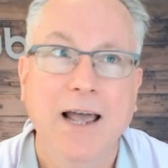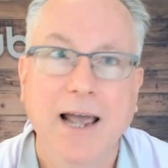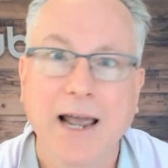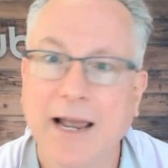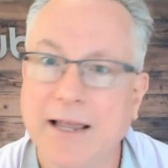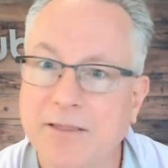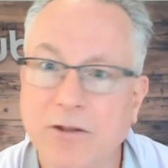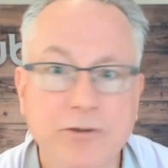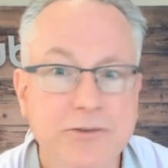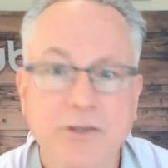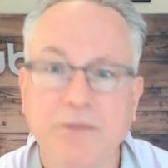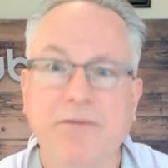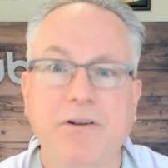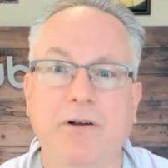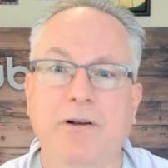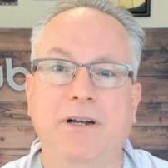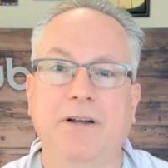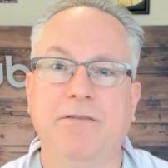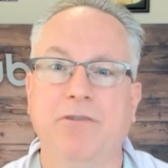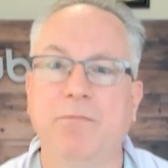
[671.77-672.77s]
And those are
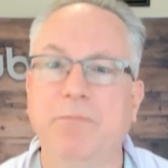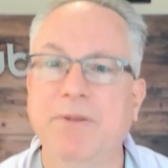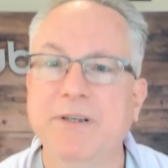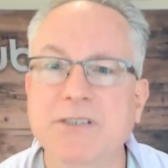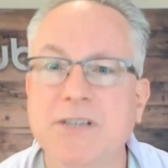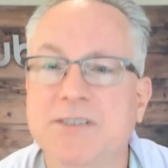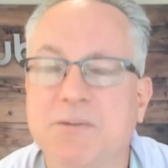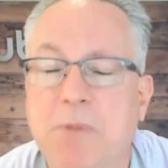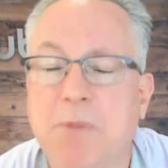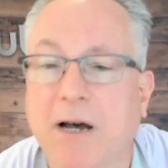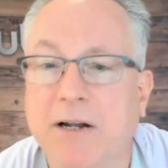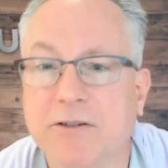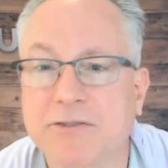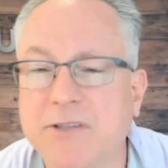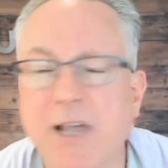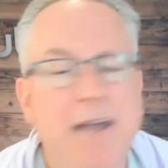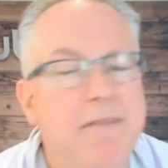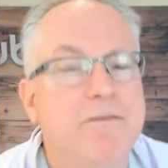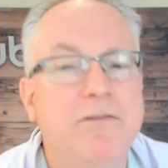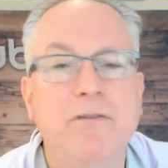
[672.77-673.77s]
very different business models. They
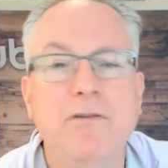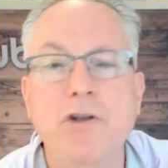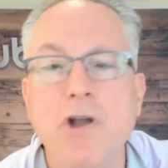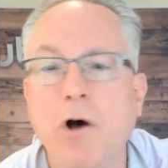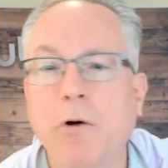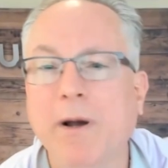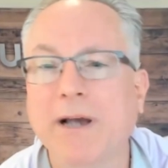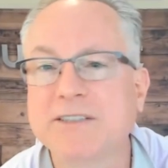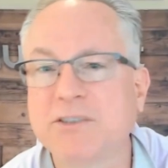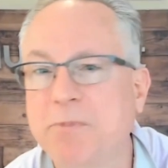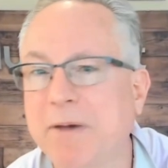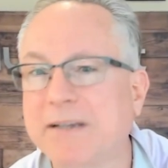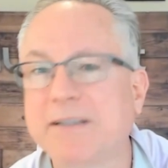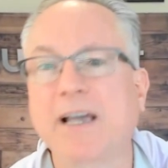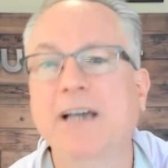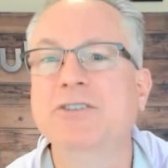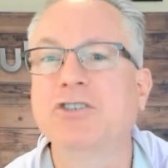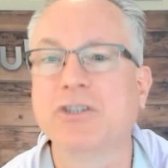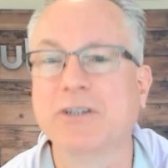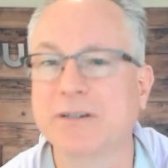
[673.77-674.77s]
have no
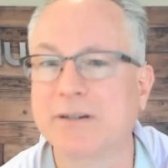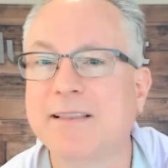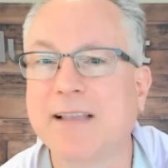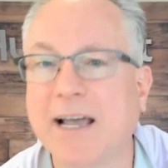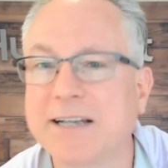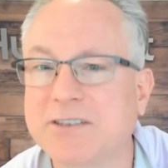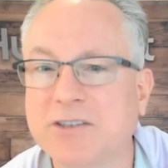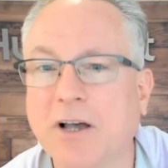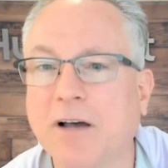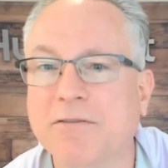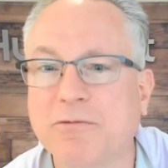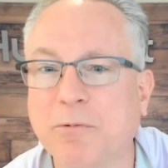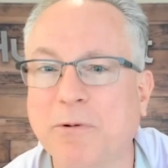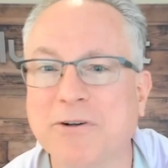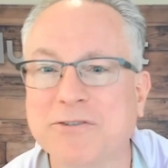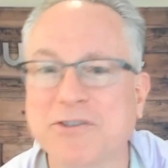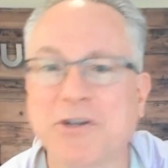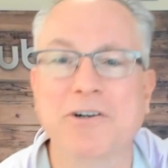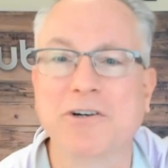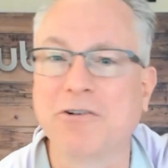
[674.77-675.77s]
expectation that software
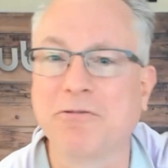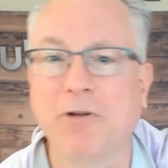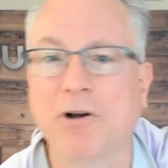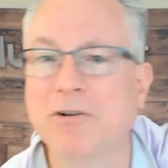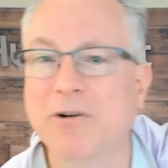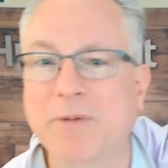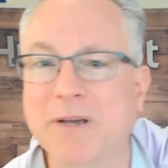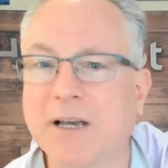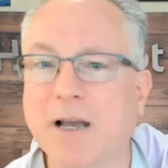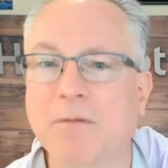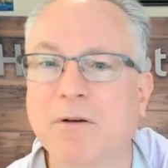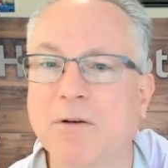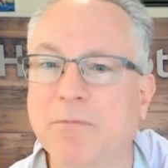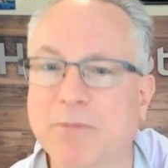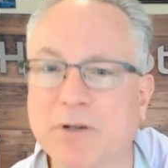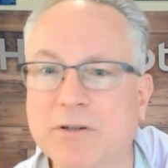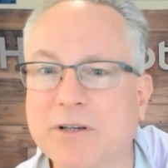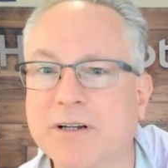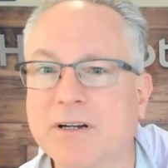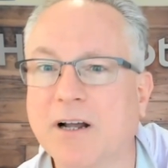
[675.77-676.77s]
is going to grow to become a
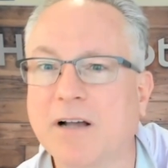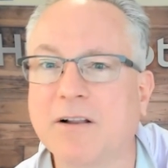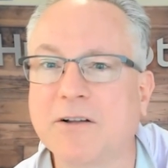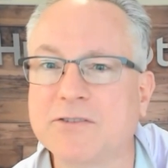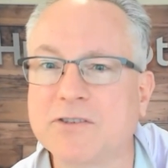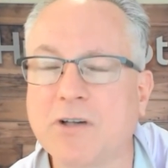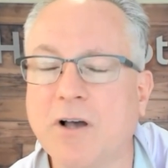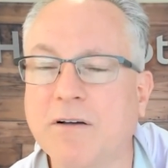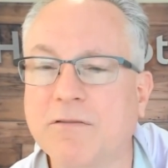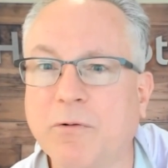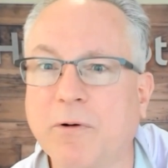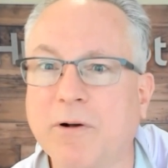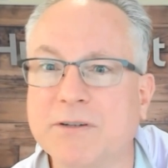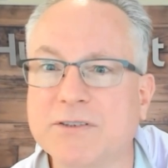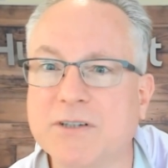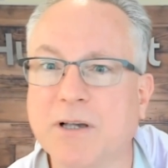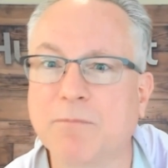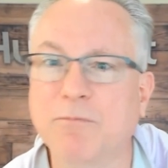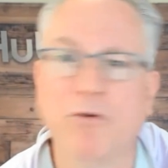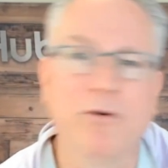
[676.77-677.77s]
billion-dollar software at
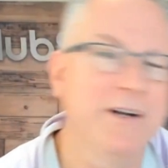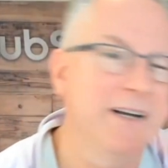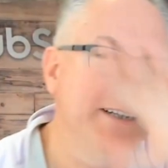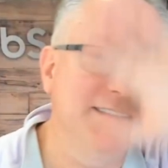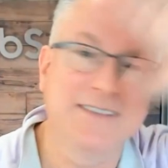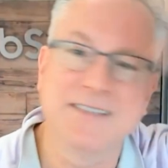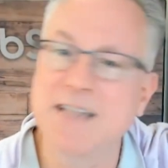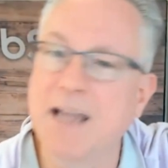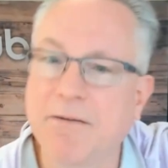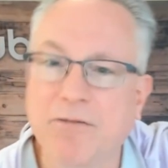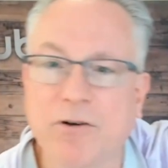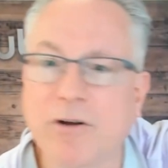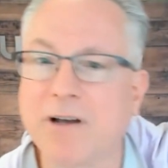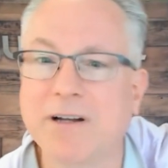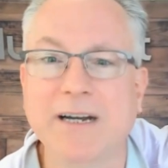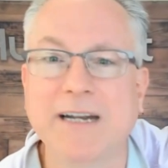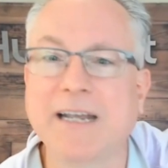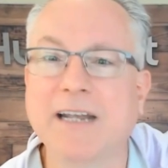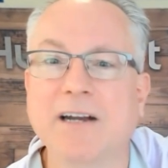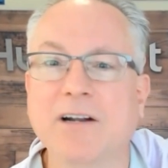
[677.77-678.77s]
some point. It's never going
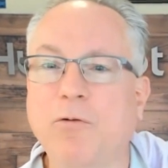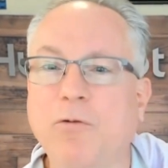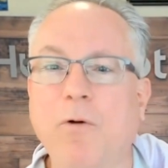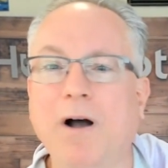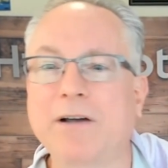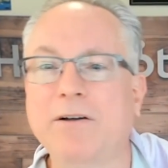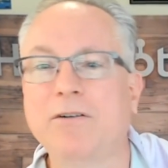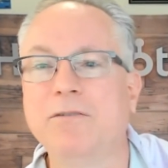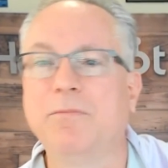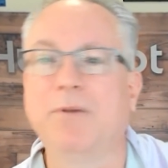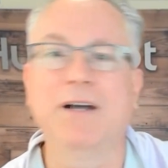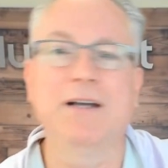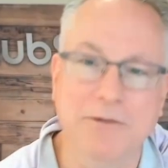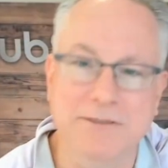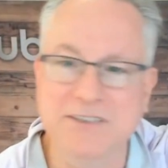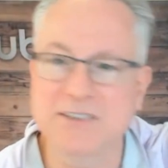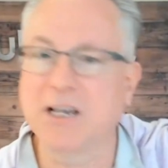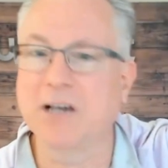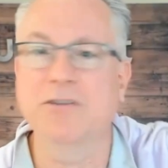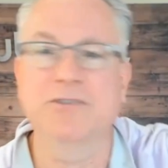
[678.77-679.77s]
to get acquired by a
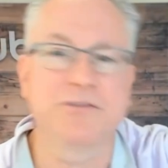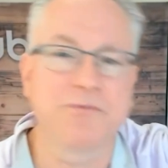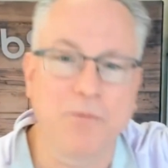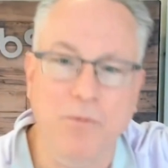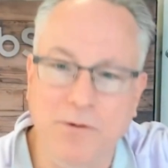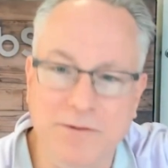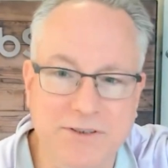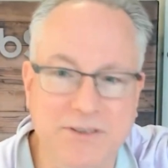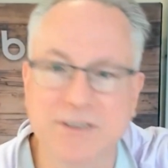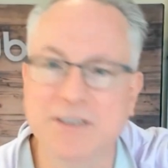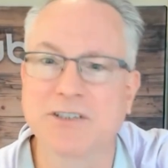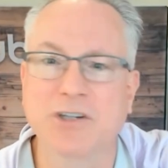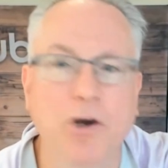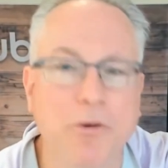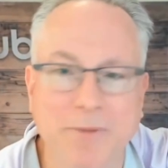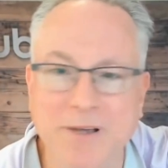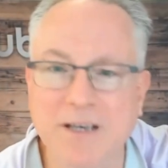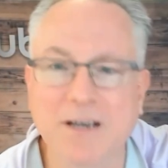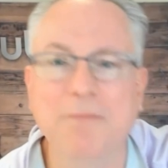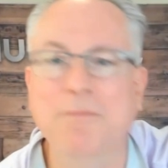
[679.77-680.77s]
Salesforce, an
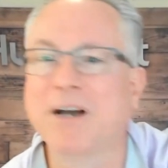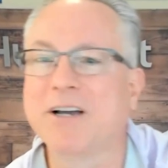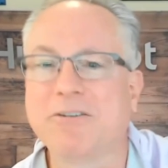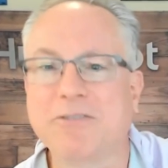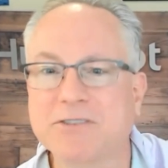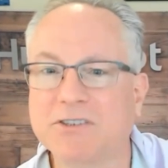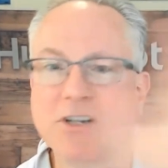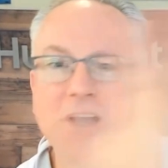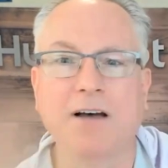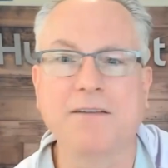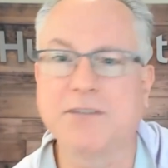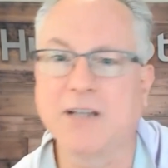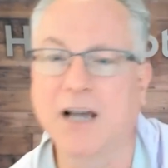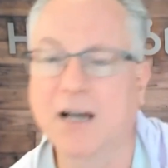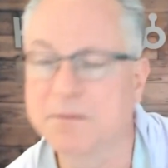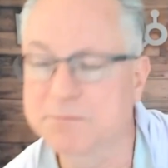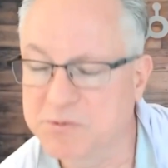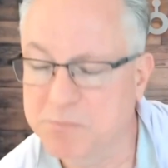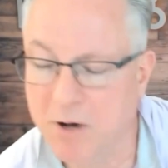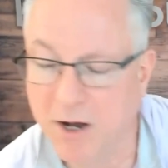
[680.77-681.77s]
Adobe, a Microsoft, a
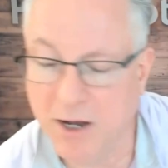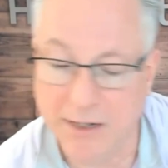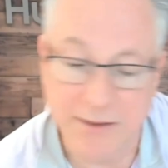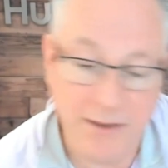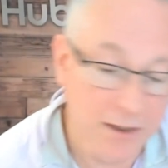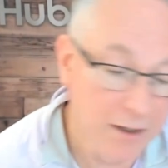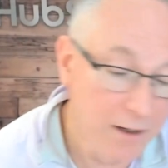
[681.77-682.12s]
HubSpot.